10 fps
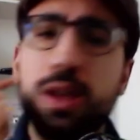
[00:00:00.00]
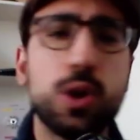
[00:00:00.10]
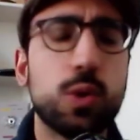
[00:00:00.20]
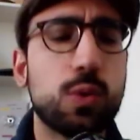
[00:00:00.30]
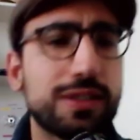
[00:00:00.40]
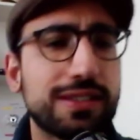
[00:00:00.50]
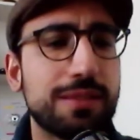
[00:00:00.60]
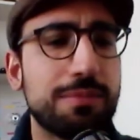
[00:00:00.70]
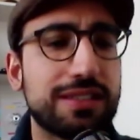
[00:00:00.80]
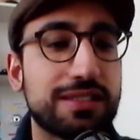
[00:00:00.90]
What's the
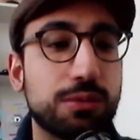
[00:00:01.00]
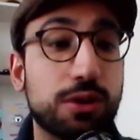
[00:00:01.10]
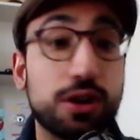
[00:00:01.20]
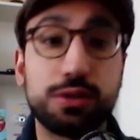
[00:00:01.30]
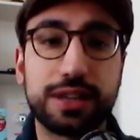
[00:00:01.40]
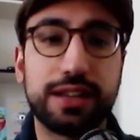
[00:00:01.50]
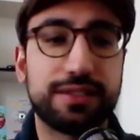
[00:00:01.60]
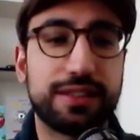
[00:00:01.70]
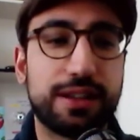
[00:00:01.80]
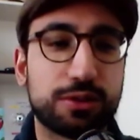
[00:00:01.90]
missing word? Okay,
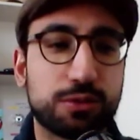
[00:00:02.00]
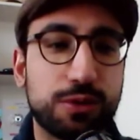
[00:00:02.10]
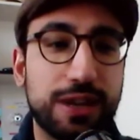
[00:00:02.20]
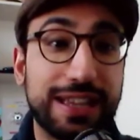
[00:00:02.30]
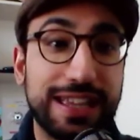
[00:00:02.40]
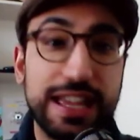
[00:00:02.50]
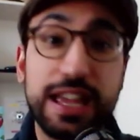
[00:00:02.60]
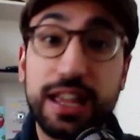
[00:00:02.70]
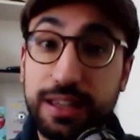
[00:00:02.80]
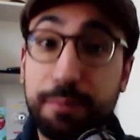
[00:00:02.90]
that was quick.
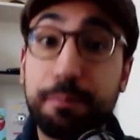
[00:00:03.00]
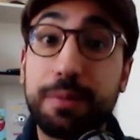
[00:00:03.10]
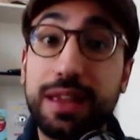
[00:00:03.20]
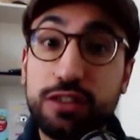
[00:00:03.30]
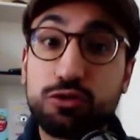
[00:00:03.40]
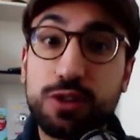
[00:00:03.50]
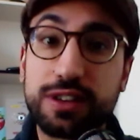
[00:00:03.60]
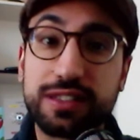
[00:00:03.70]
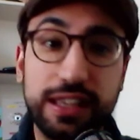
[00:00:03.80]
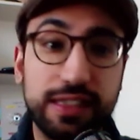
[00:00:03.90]
Yep,
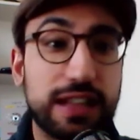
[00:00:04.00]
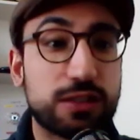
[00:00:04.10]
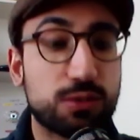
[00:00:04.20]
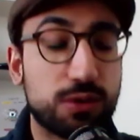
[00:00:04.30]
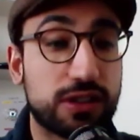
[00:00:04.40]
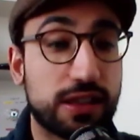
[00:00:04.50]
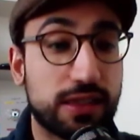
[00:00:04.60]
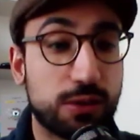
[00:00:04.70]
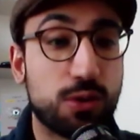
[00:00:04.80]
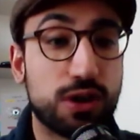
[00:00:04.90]
interesting. That was the
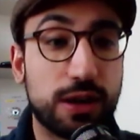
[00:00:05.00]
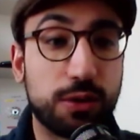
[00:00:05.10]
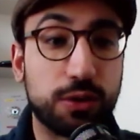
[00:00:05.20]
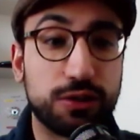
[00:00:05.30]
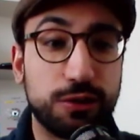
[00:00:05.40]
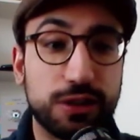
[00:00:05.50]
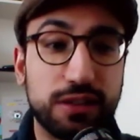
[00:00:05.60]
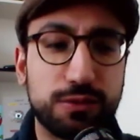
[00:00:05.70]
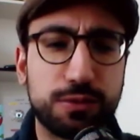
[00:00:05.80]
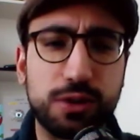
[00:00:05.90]
word I was looking
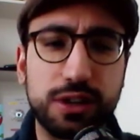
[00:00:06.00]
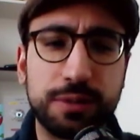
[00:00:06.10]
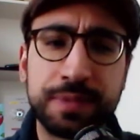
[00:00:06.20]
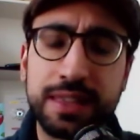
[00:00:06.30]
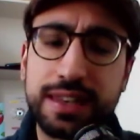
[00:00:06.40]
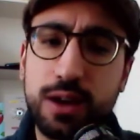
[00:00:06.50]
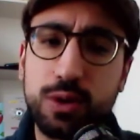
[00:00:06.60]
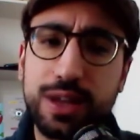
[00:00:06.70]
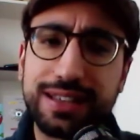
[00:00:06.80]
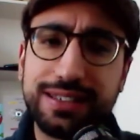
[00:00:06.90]
for. Now,
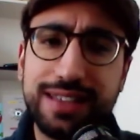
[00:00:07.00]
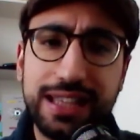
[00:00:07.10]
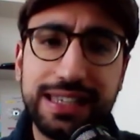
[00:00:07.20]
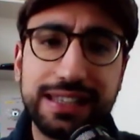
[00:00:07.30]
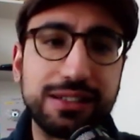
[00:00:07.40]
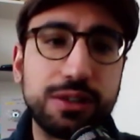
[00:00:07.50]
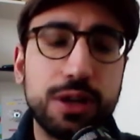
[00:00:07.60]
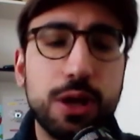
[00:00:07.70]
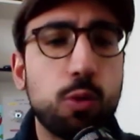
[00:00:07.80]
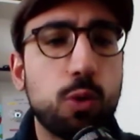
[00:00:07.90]
Daniel,
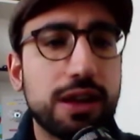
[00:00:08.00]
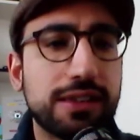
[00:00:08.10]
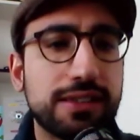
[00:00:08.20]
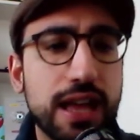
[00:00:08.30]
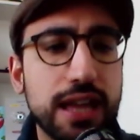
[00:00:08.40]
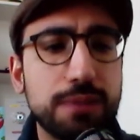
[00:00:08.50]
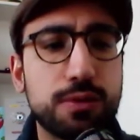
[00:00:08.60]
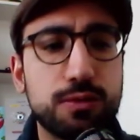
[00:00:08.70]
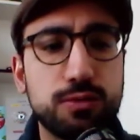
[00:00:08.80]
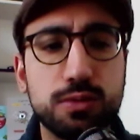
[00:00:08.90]
what type
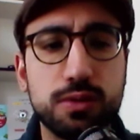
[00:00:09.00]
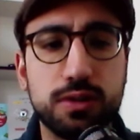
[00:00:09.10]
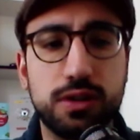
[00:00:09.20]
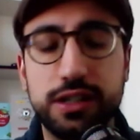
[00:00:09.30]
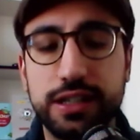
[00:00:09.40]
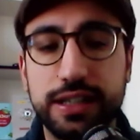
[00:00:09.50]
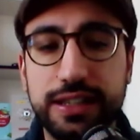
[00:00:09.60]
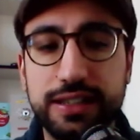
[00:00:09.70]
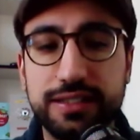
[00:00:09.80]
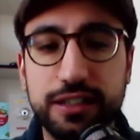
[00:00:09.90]
of word
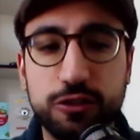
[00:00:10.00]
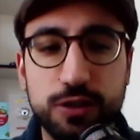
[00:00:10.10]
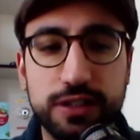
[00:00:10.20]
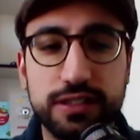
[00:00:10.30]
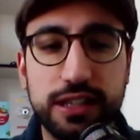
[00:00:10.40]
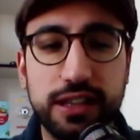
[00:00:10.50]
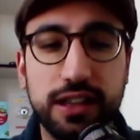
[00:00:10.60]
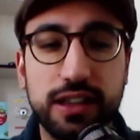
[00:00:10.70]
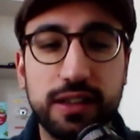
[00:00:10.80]
is interesting?